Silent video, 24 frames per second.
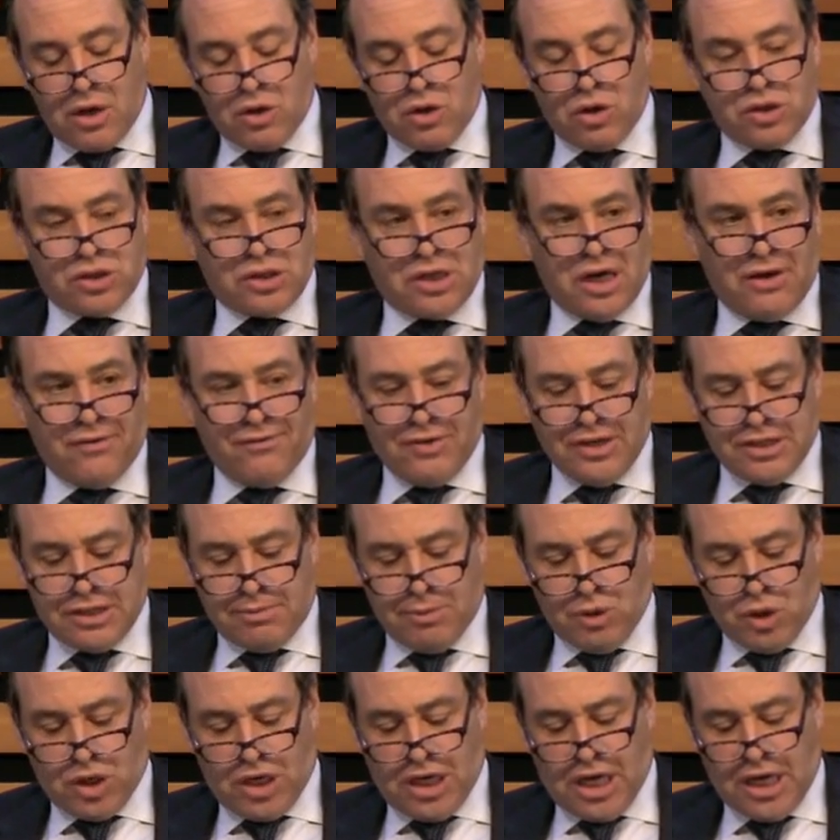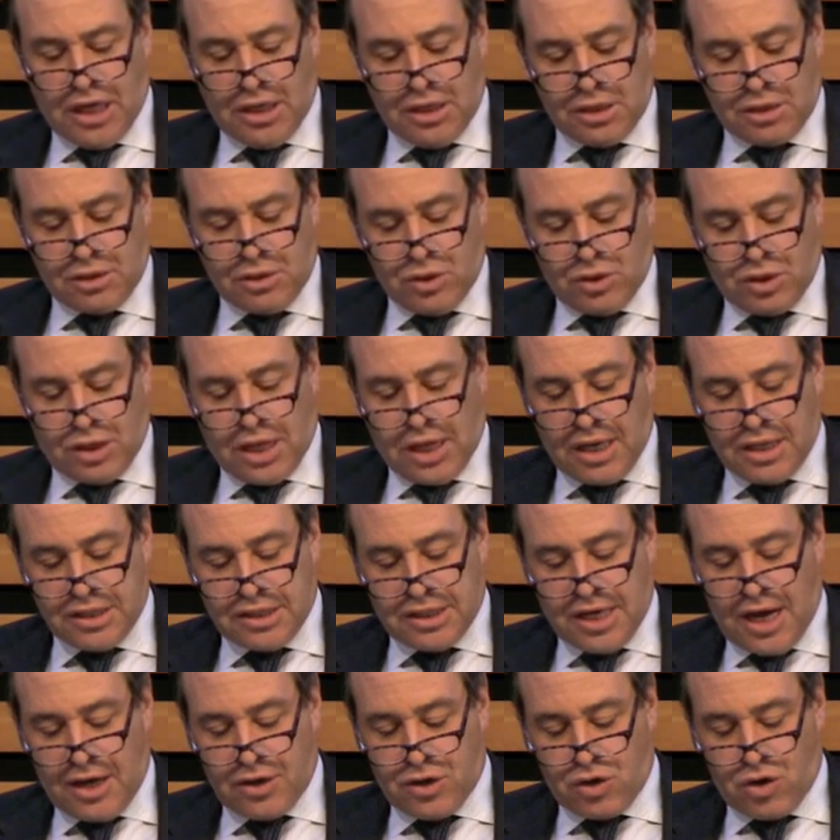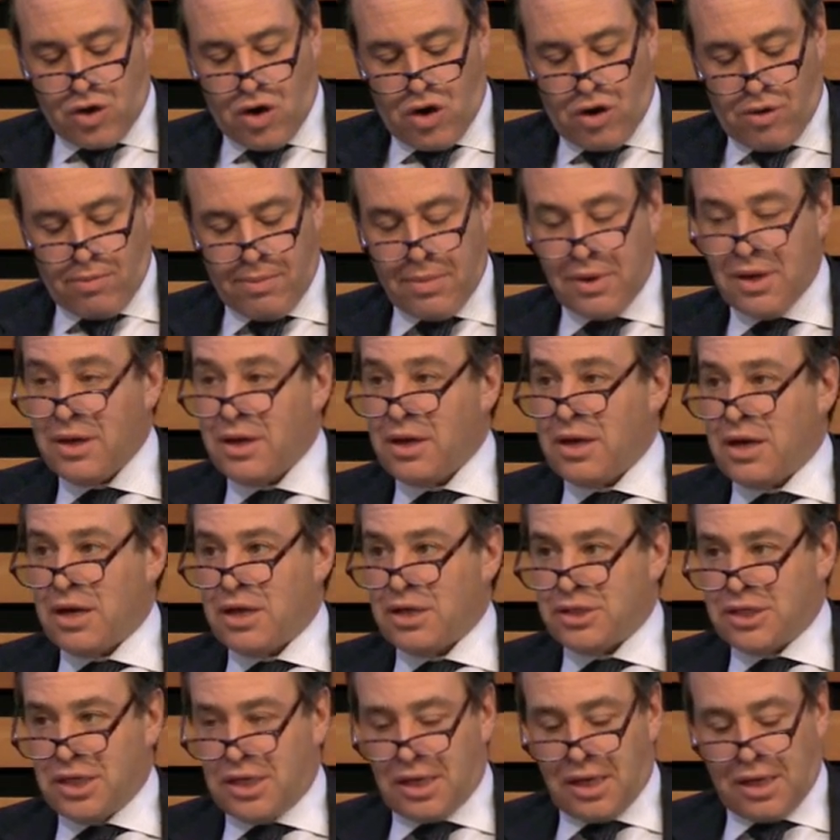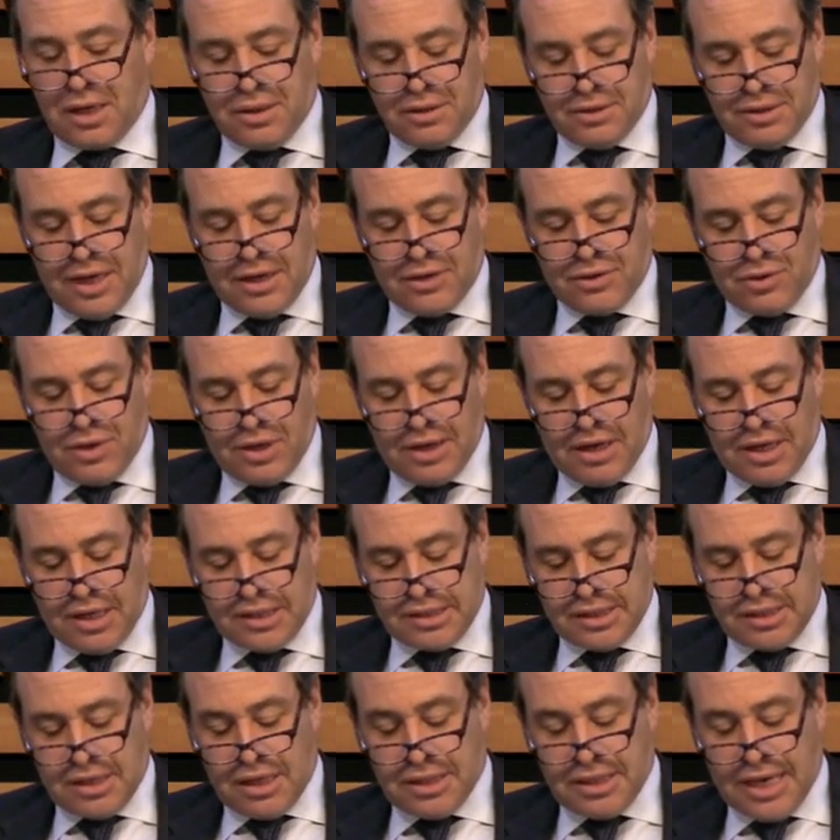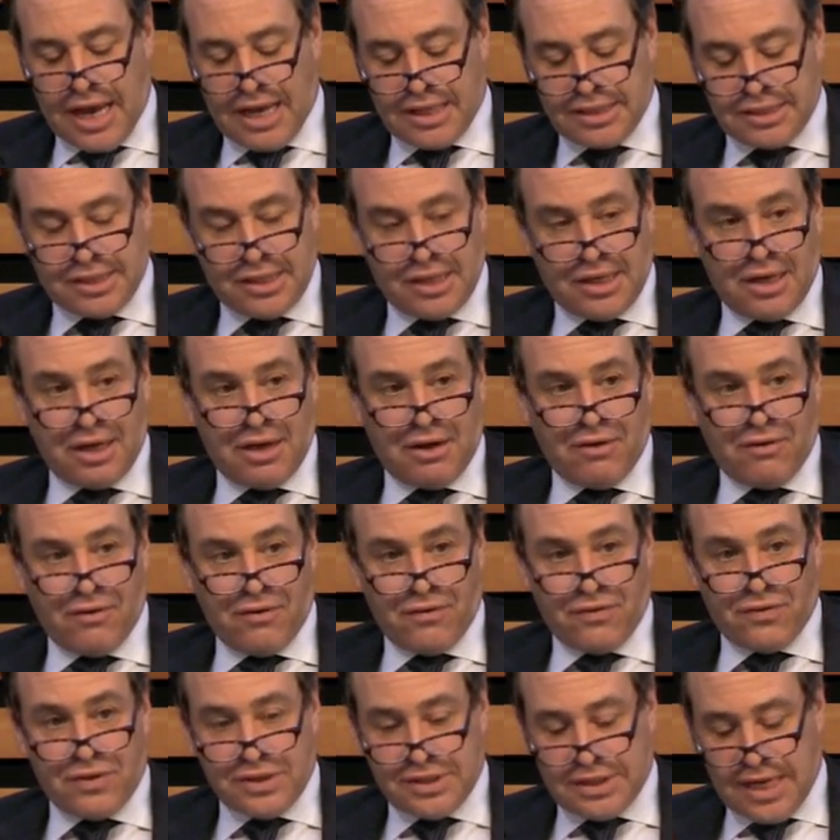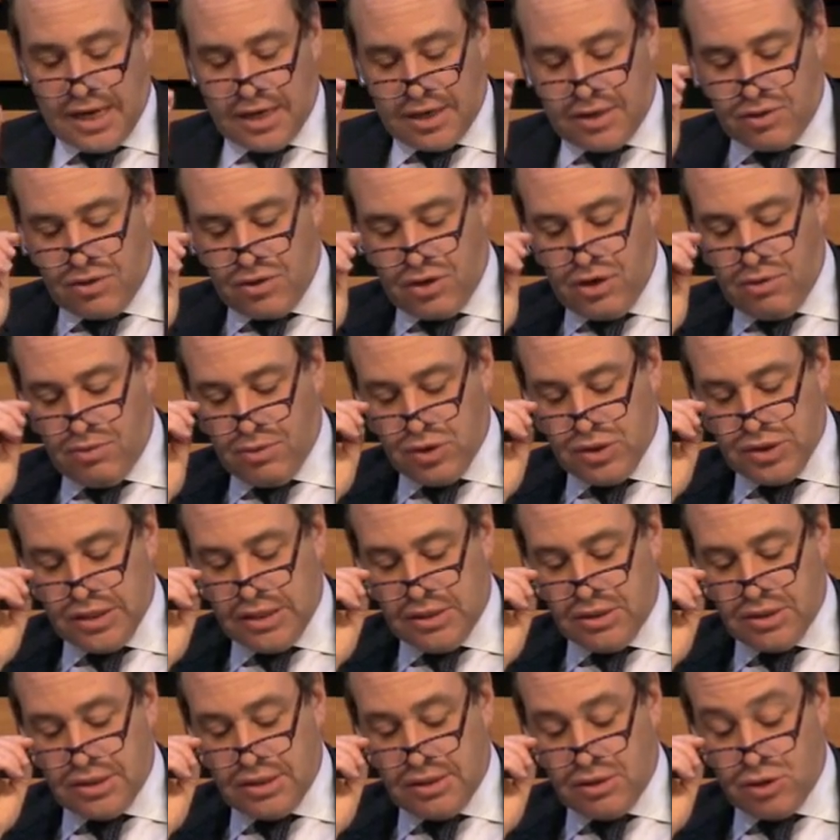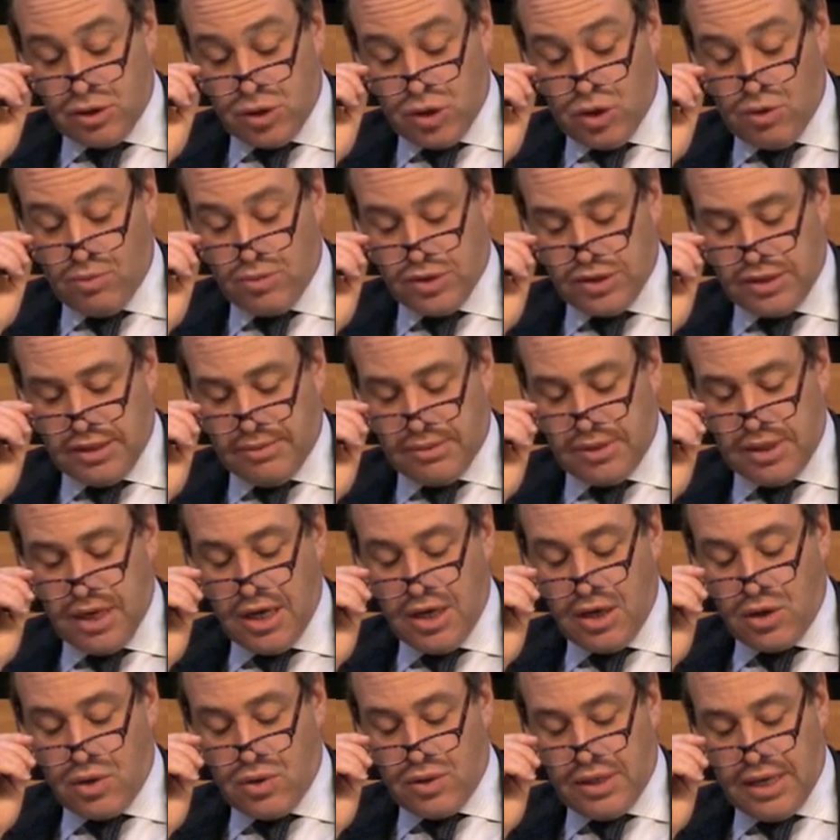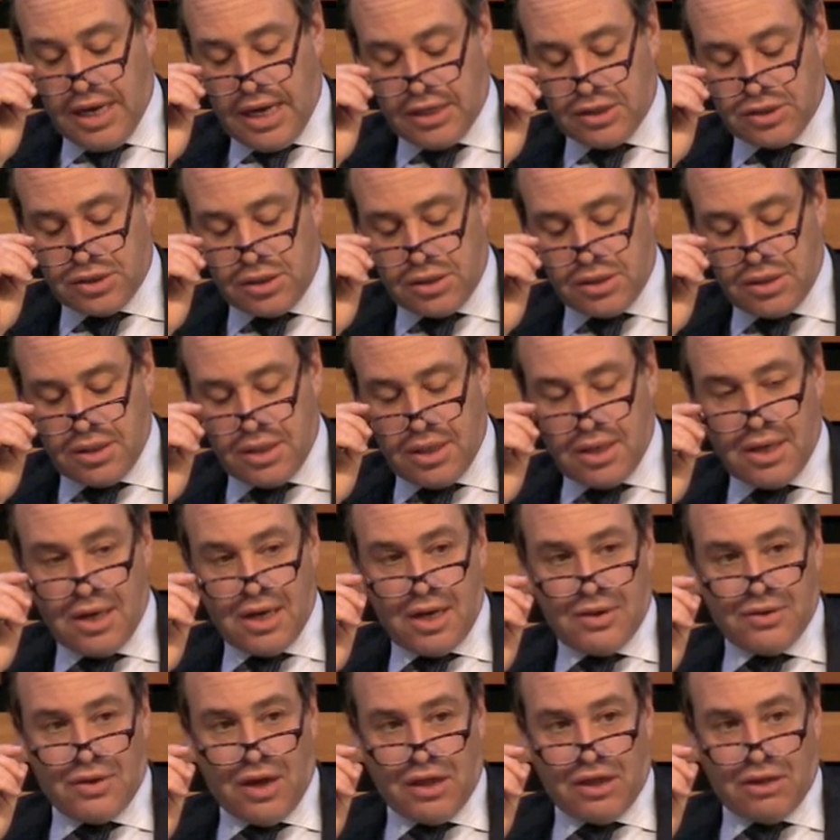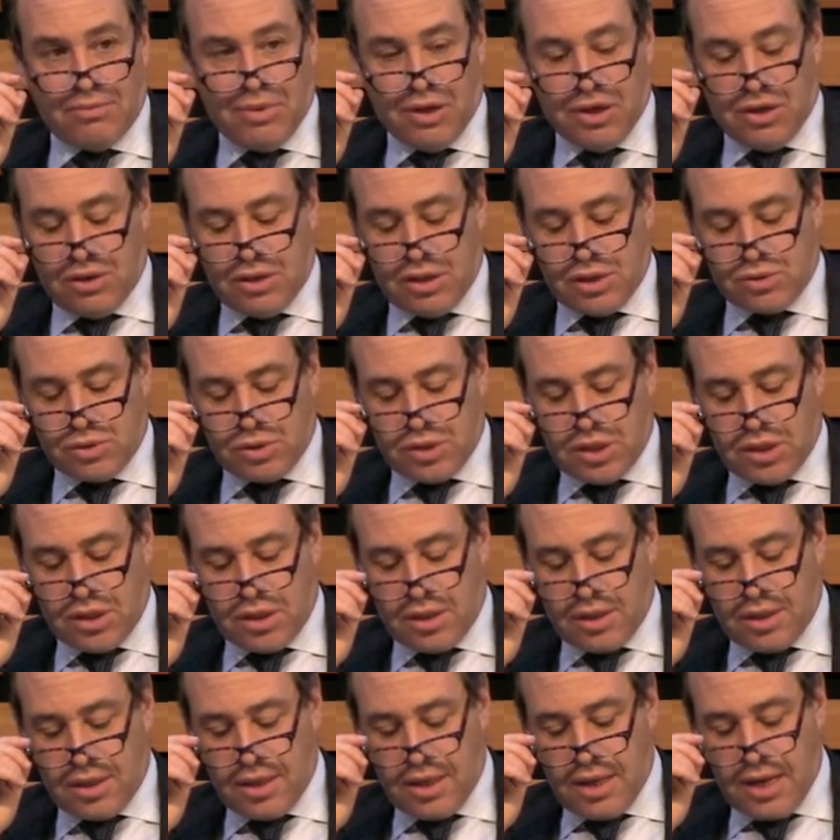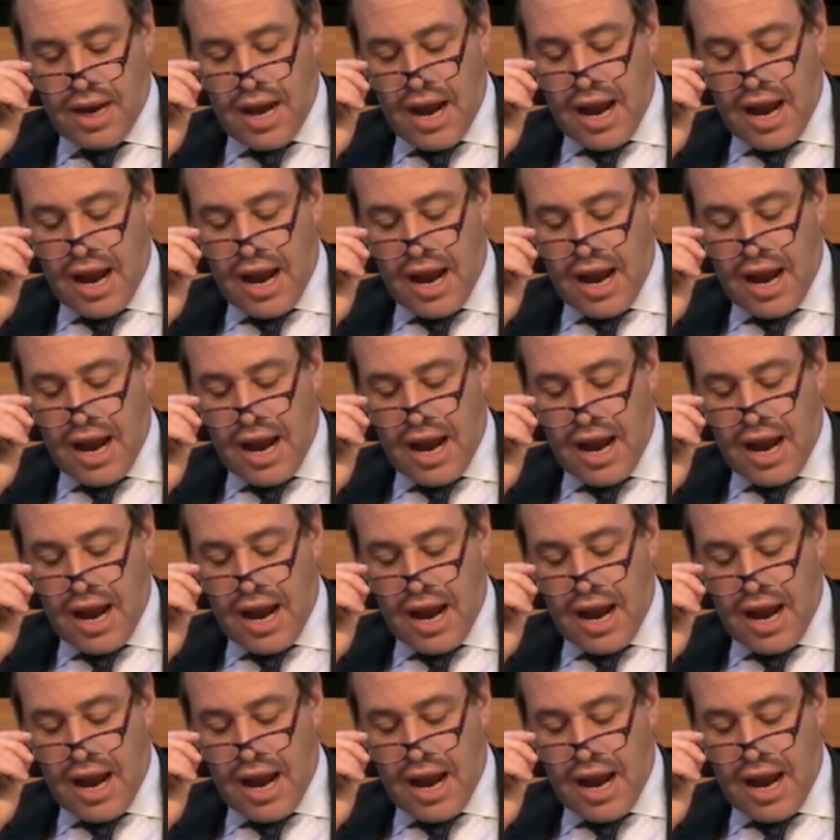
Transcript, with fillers: There's an invisible killer lurking inside your home. She giggled at her audacity. For a second, her humor, se- her humor seemed good natured. Then the bitterness returned.